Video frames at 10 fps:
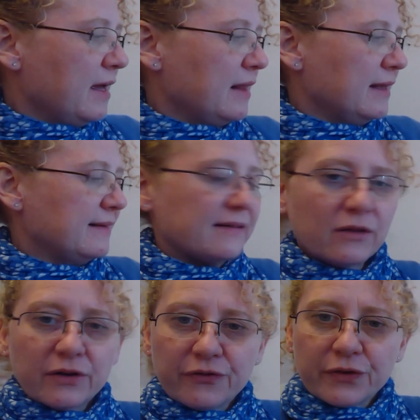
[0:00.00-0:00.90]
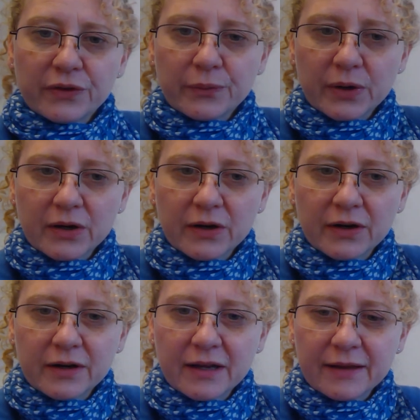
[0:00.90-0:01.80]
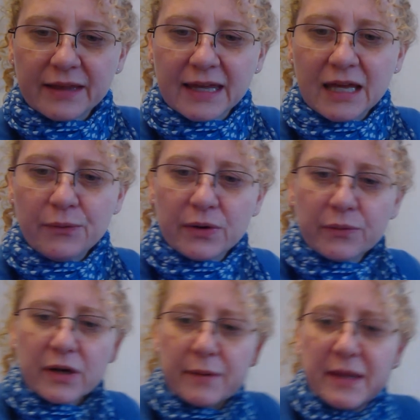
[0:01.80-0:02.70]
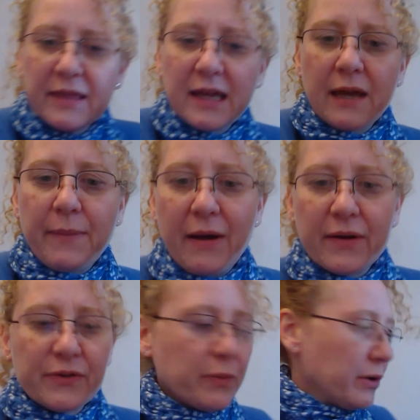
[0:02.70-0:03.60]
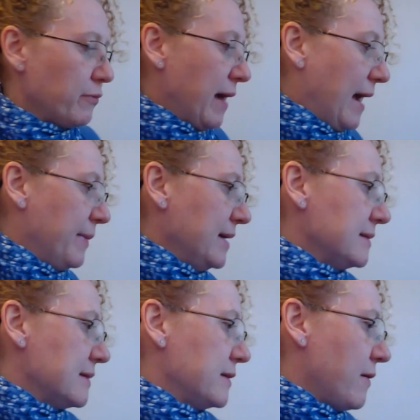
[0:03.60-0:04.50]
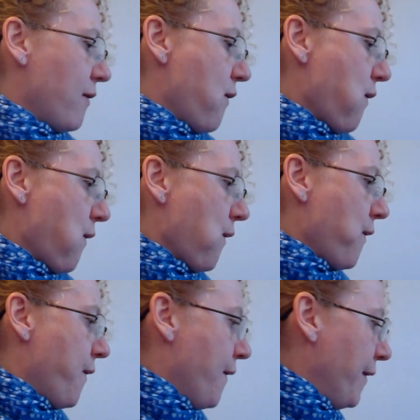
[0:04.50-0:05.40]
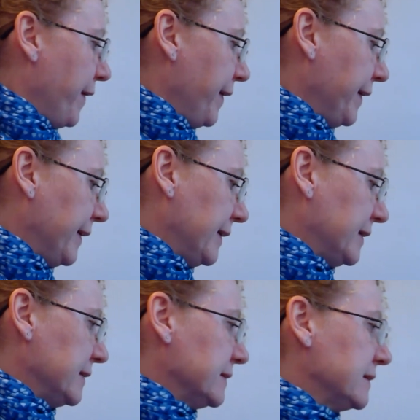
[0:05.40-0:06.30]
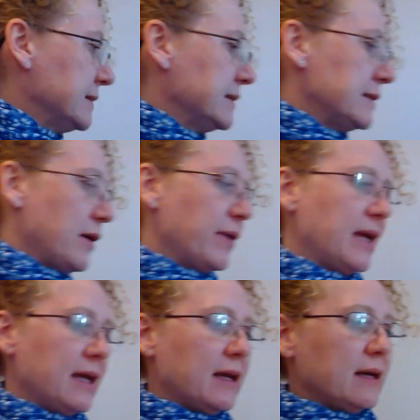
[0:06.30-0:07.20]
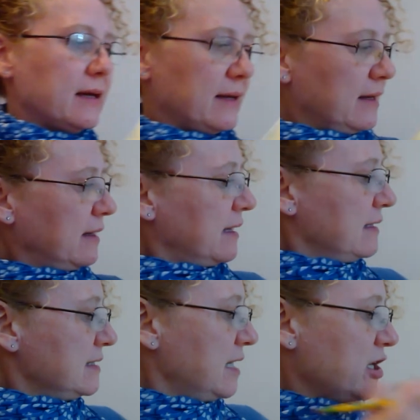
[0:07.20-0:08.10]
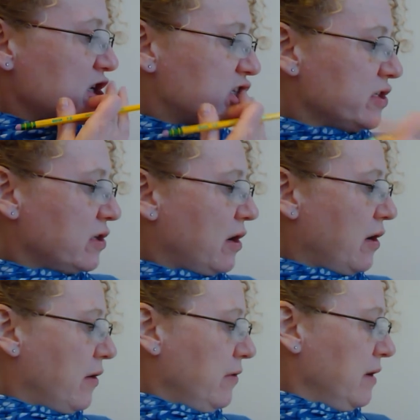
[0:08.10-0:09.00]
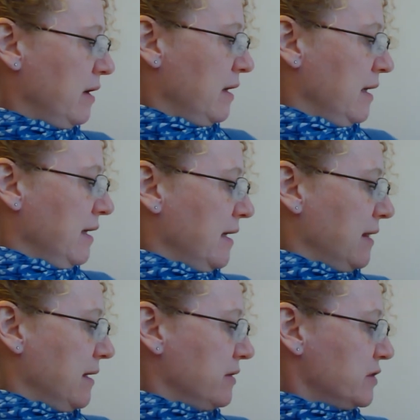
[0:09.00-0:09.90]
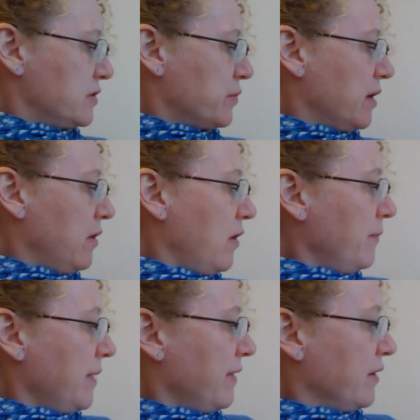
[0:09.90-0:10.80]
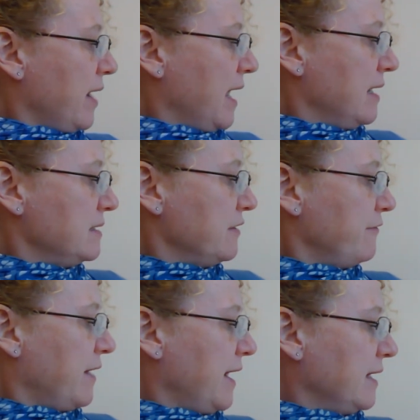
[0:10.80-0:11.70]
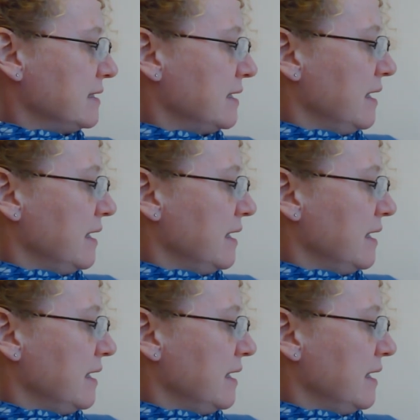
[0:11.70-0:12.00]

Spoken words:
let's look for the word. The key word we're going to be thinking about is the word rabbit. And so he continues to go. There's squirrel. Oh, and they're headed to find